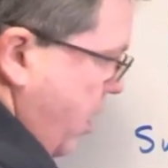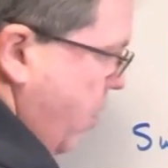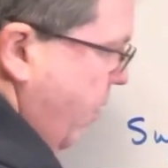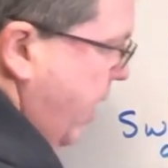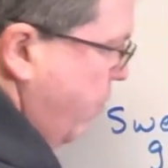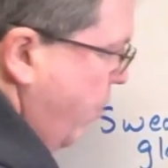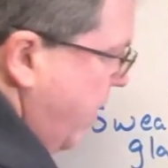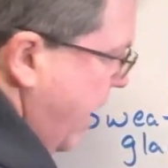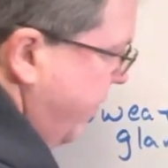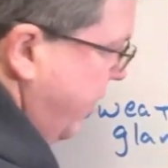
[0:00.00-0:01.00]
right? When we
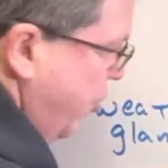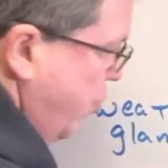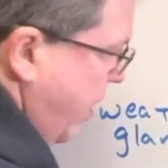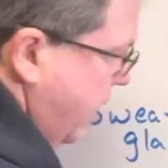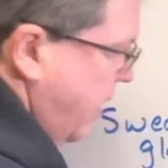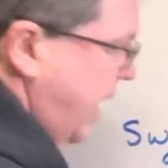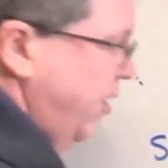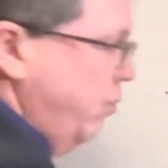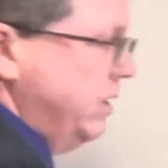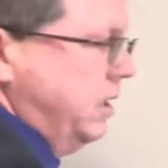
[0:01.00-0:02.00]
have these sweat
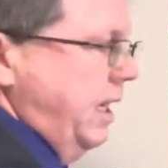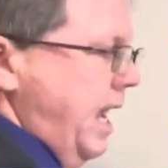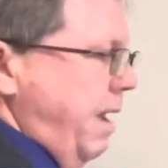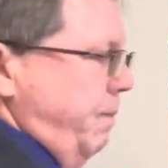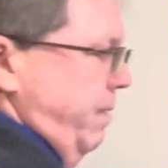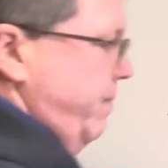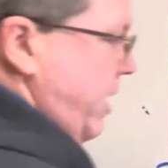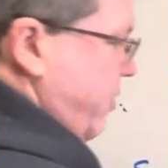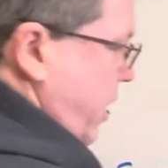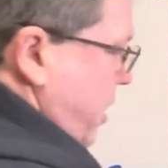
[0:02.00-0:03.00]
glands, what's gonna happen?
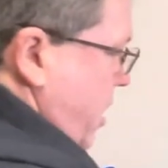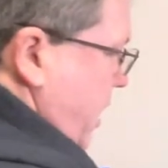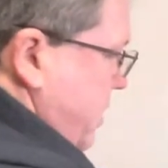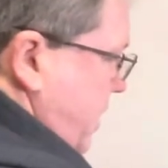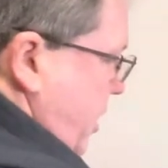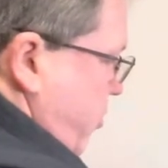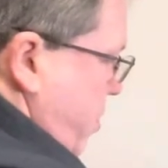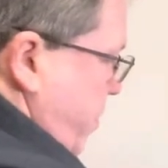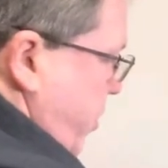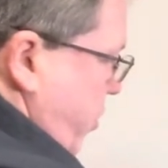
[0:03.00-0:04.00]
It's gonna cause these to
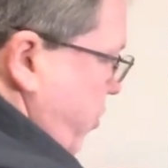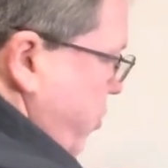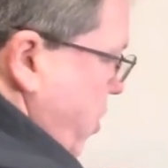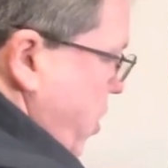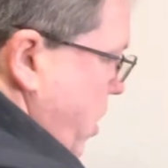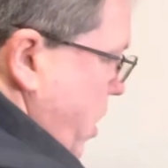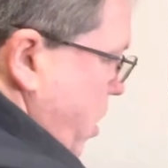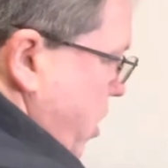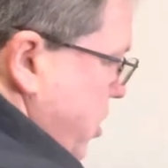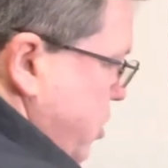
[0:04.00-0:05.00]
produce
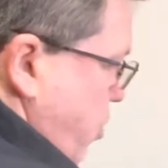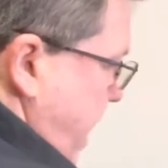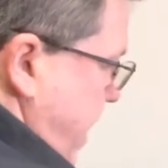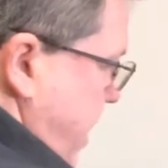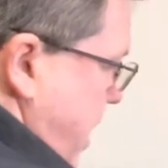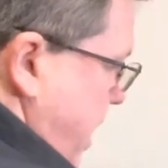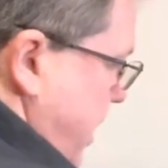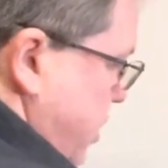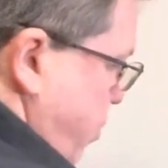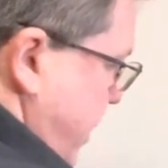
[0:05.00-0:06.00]
sweat, and the
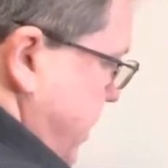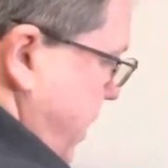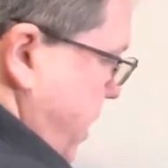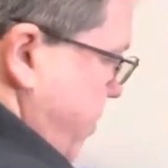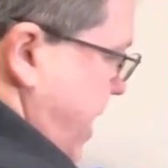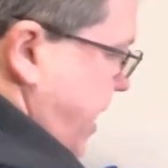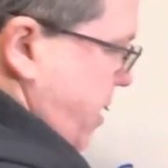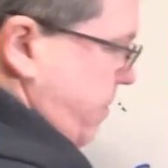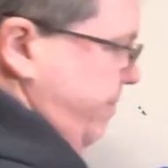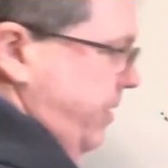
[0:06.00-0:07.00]
sweat's gonna come out
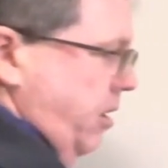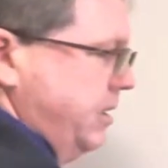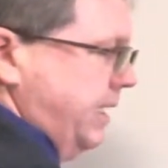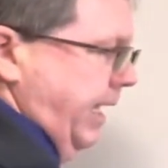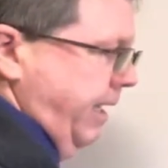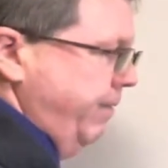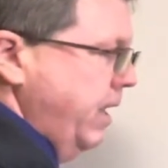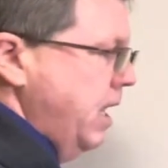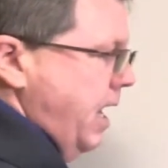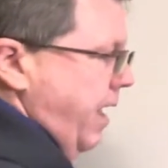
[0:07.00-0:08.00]
on our skin,
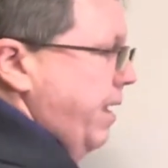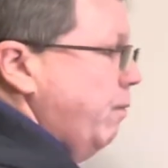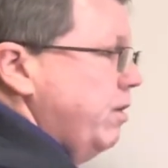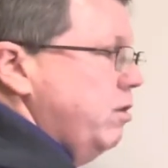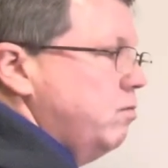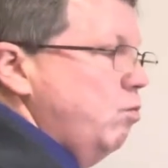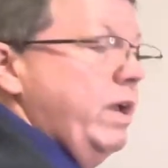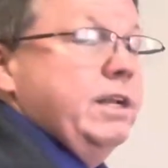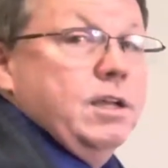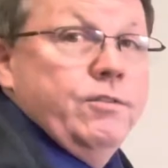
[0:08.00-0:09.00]
and then when the
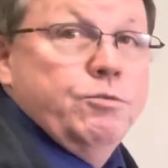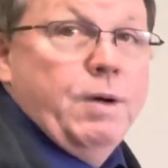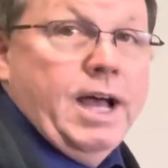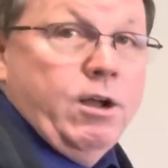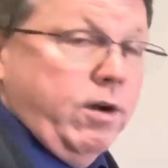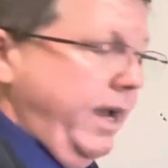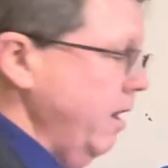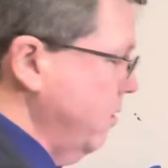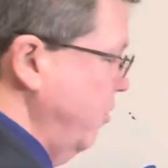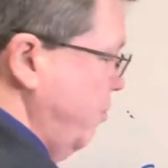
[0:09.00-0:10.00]
wind comes by or air
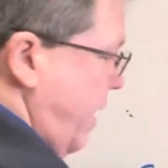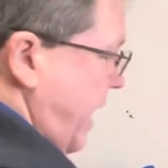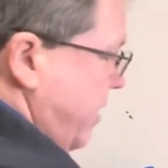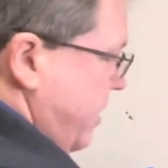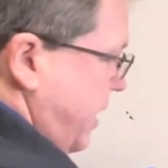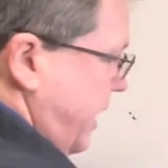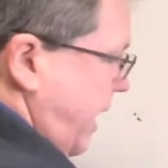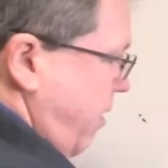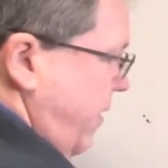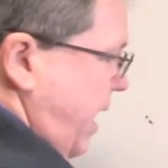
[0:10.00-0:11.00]
comes by, it's gonna
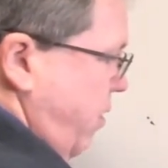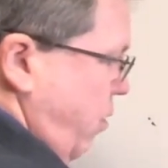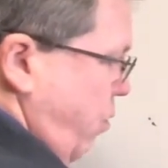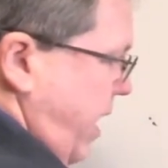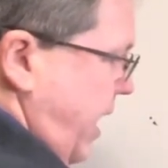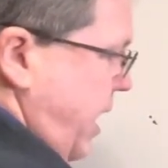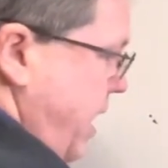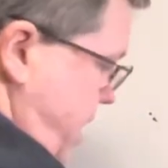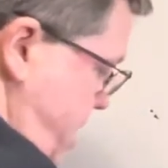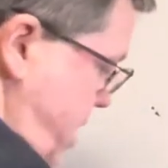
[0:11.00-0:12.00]
carry that away,
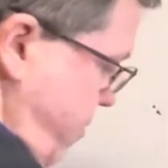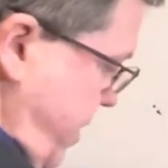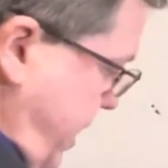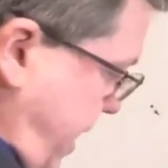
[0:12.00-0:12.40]
and when it